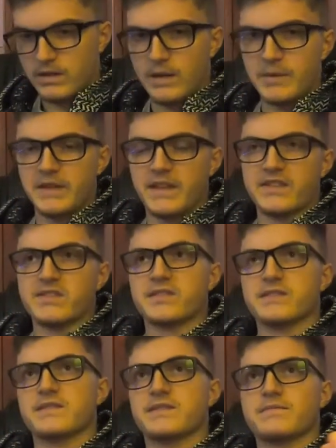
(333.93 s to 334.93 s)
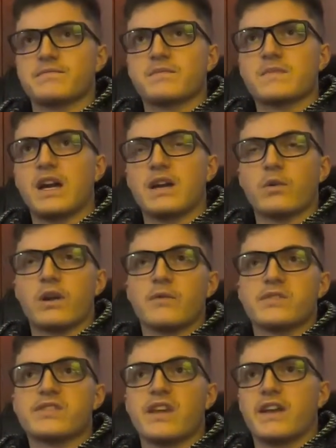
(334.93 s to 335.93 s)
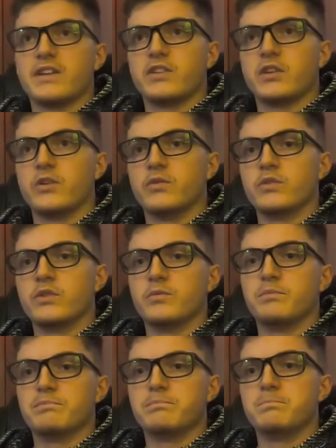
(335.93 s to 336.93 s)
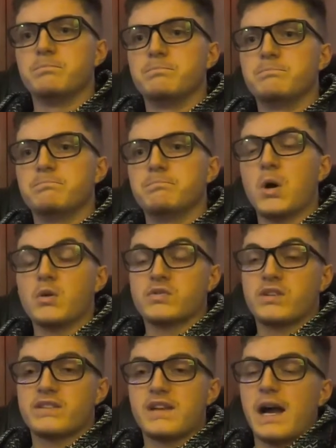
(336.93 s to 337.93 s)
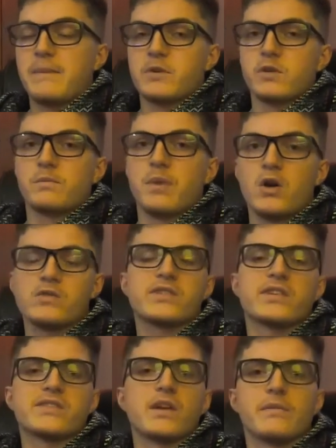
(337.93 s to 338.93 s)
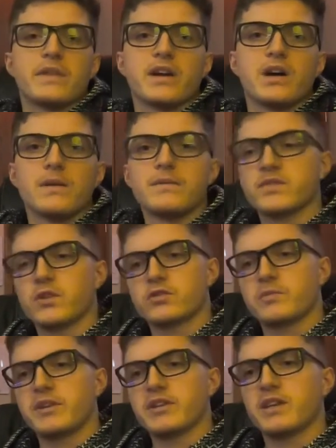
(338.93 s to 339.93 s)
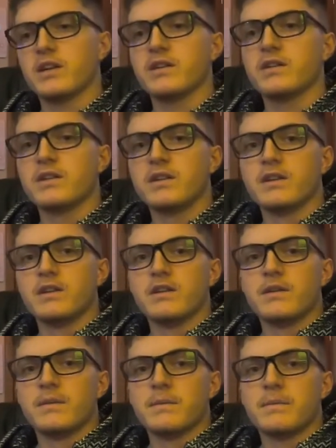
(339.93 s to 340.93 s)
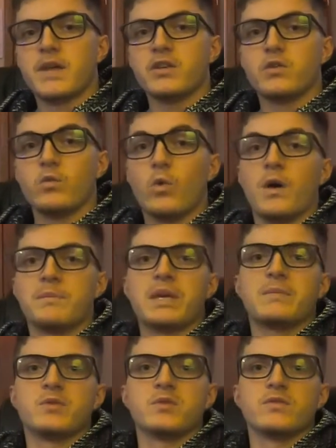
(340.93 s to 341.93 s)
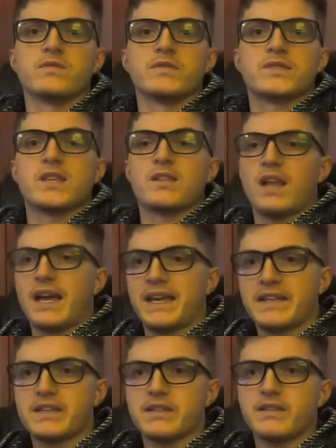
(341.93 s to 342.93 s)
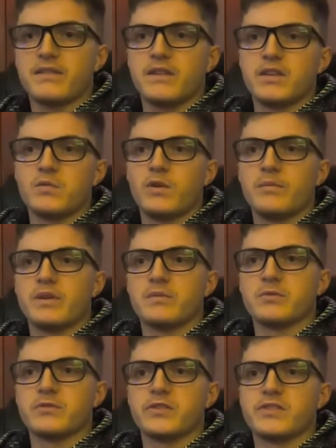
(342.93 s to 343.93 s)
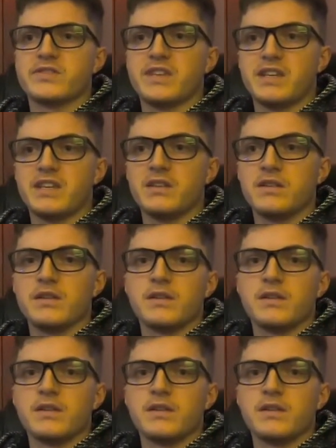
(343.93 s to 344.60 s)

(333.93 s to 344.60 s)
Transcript: I mean, that's kind of what I was saying. You know, most of the time you're posting something on social media that you want people to like, that you want people to see.